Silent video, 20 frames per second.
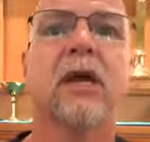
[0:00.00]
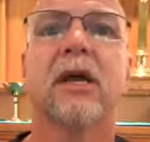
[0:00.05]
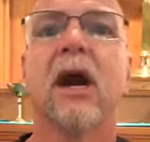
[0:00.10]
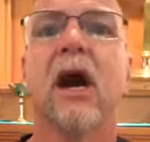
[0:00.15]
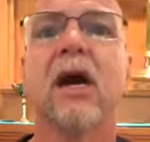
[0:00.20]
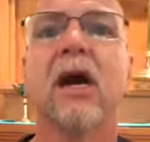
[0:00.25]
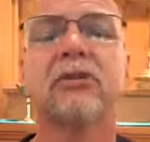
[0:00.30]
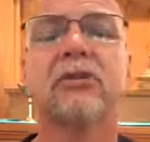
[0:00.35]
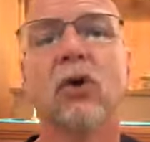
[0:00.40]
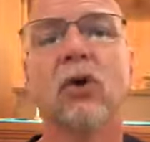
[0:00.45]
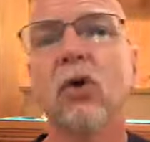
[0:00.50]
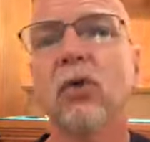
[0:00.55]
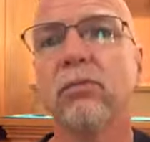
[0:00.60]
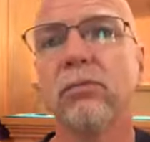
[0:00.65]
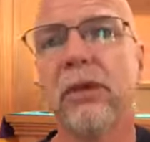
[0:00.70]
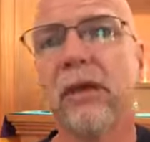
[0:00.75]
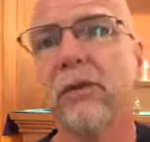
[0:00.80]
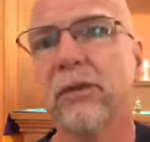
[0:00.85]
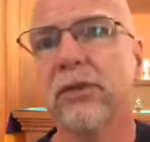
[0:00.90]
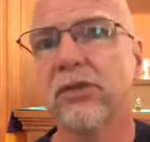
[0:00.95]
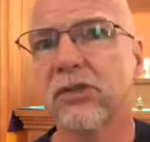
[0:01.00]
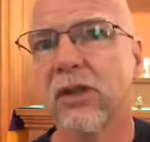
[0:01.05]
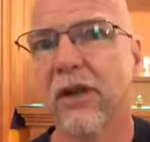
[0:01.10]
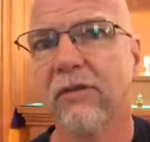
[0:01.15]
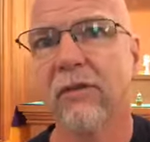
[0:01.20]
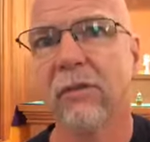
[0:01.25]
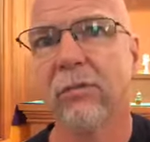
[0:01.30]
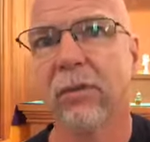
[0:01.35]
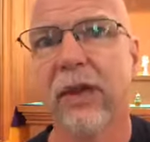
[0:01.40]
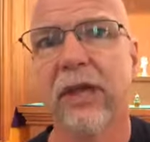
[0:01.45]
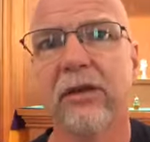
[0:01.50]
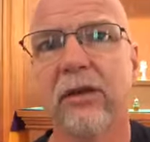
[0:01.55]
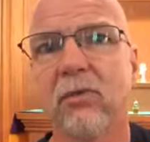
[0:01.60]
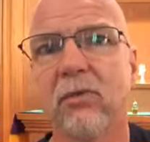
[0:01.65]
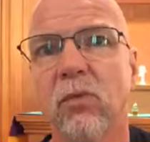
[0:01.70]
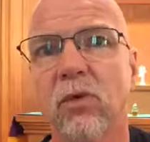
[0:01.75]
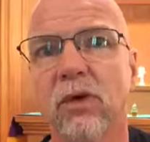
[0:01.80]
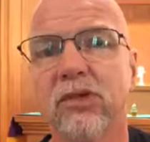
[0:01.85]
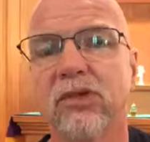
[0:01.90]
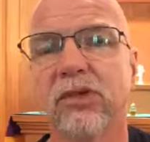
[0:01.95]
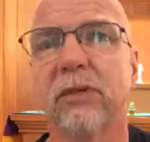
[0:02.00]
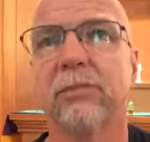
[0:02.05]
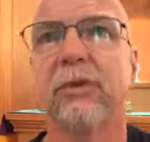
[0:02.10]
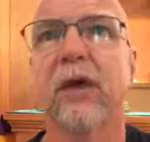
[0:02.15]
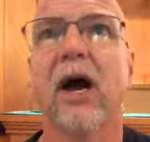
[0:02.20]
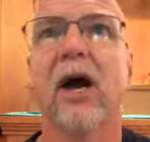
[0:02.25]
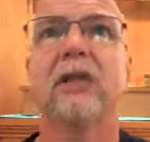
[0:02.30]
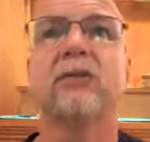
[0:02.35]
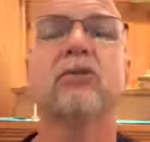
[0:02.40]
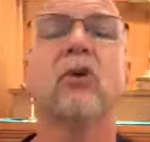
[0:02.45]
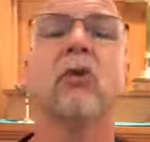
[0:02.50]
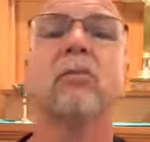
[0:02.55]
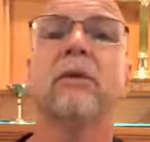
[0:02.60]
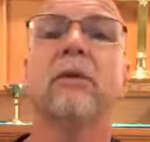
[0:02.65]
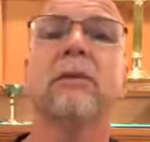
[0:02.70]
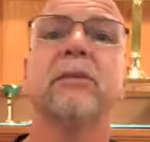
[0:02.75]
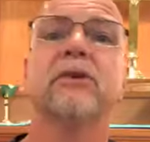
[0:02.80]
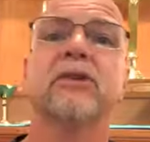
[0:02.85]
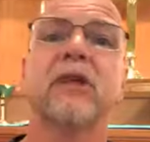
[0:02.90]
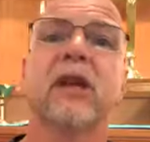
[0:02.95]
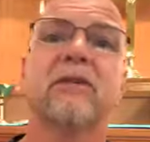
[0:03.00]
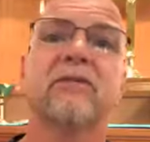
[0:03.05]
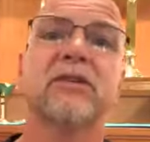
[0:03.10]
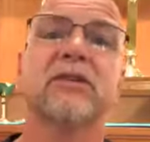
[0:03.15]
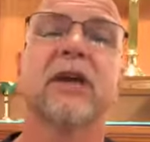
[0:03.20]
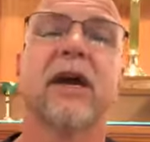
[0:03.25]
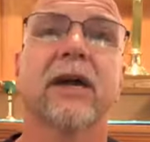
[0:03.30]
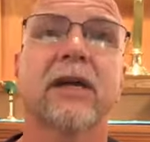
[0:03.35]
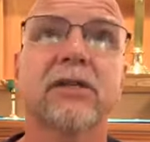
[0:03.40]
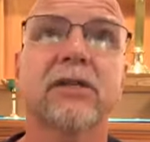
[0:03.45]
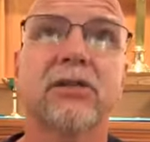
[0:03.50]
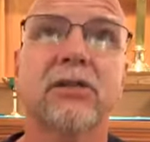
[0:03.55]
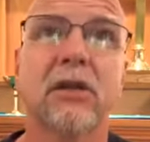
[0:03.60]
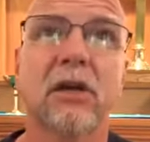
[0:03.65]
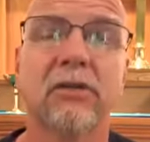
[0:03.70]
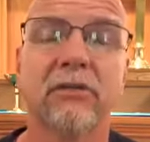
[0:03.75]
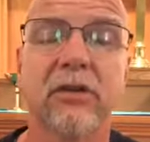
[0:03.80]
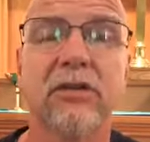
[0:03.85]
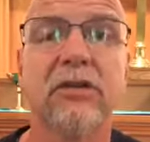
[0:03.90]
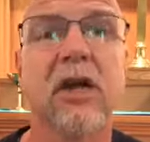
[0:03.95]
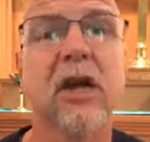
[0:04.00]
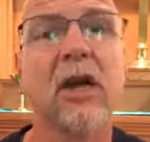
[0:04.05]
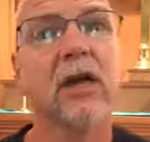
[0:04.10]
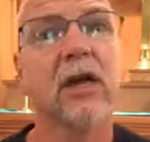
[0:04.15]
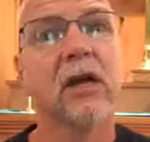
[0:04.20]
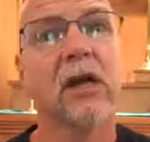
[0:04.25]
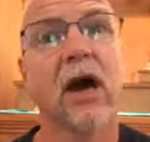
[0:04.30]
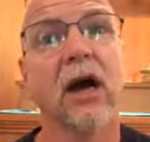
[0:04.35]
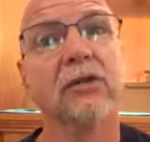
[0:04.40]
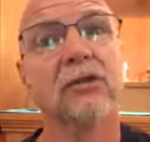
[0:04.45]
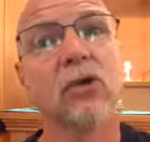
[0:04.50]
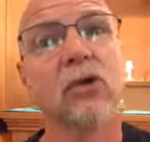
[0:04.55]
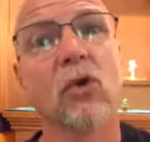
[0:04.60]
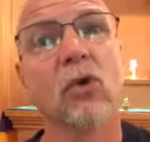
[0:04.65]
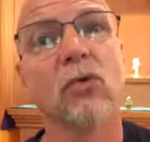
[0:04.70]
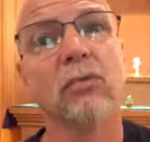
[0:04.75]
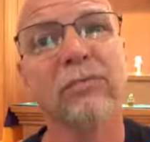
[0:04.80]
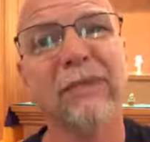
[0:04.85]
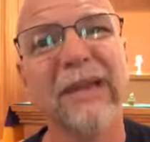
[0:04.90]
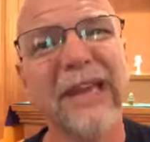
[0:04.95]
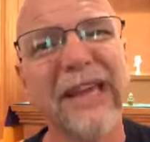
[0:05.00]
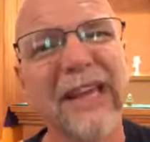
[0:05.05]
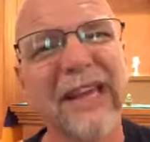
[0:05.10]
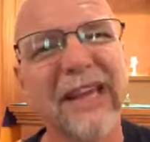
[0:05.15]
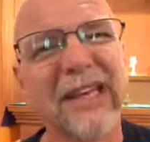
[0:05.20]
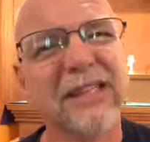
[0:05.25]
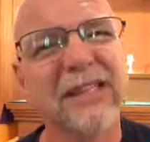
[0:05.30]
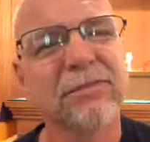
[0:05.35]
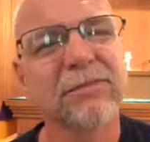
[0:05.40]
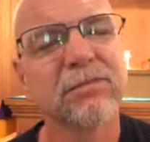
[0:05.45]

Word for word: God told me we should have a blended worship. God told me we should have a second service. God told me.